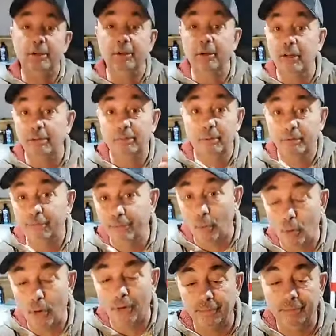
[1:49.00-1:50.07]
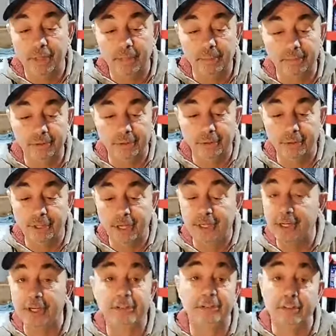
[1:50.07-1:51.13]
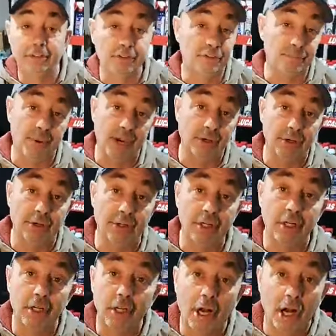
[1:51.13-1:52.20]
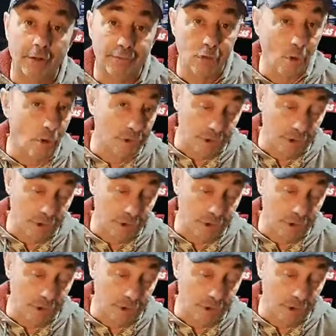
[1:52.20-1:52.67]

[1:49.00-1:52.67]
hooks, with a 4.0 VMC hook on there because that's just my hook of choice.